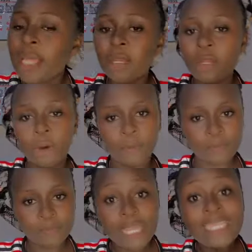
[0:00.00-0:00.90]
No,
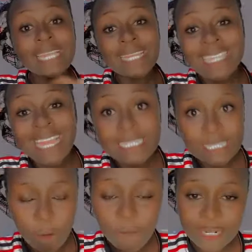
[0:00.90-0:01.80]
it didn't get
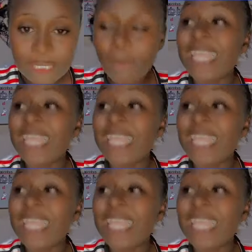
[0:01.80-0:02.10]
his confidence.